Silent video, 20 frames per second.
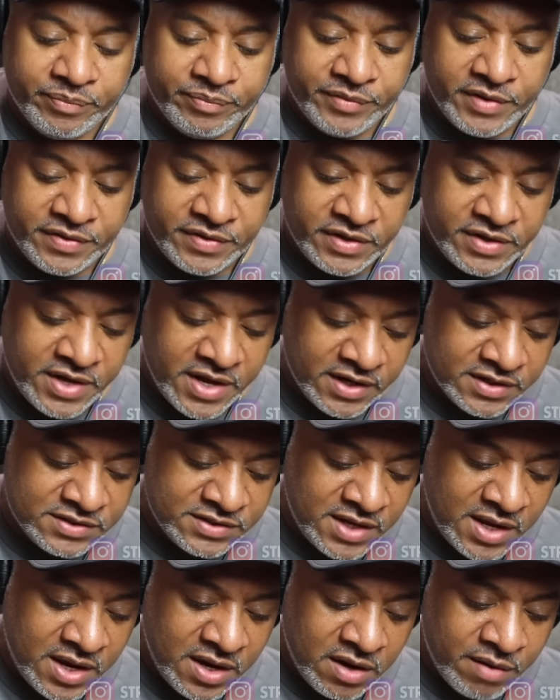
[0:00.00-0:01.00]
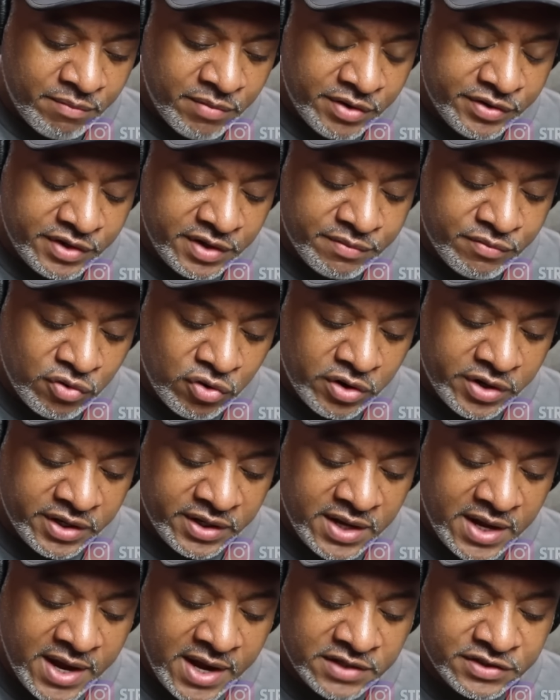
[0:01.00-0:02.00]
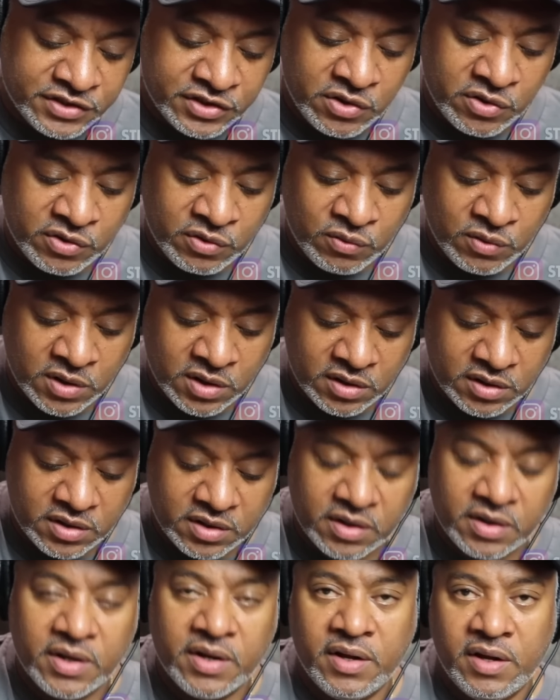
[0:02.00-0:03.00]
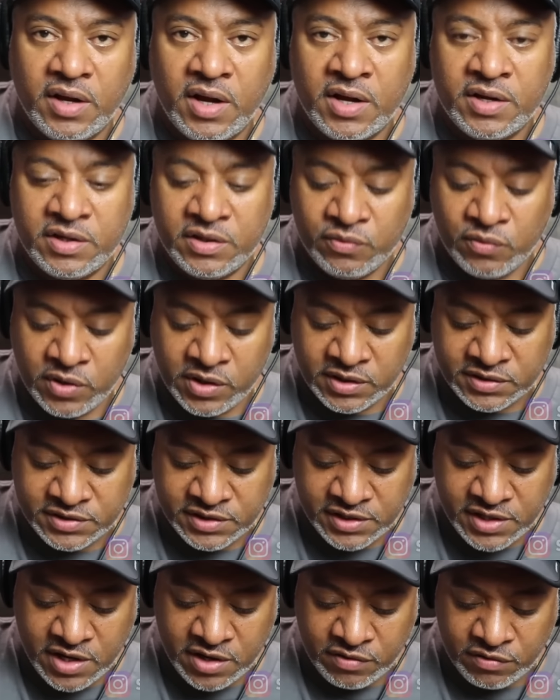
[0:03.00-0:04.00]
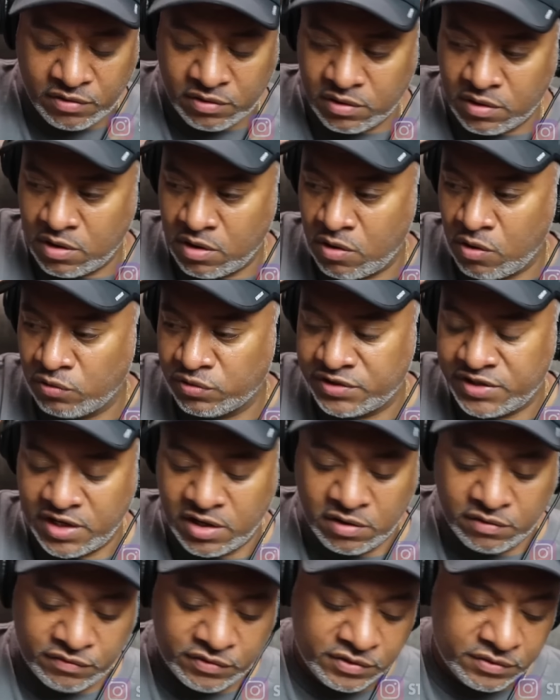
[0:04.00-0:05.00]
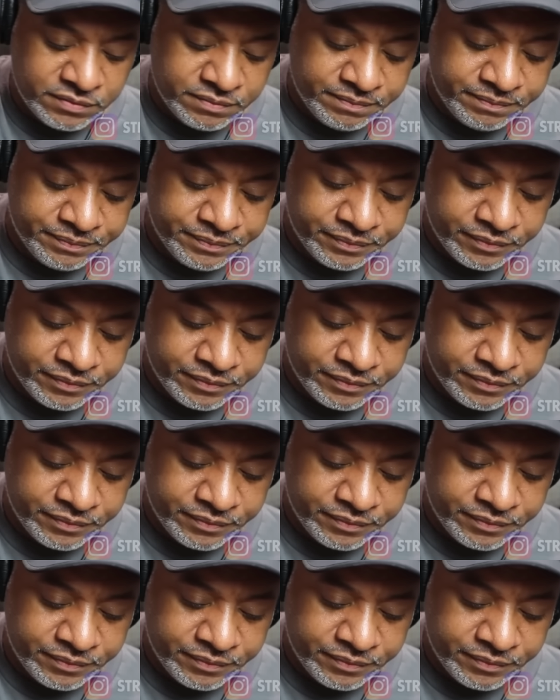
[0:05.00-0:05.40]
Then the next day on Monday morning, I had to go to work, and he wanted to get a hotel room.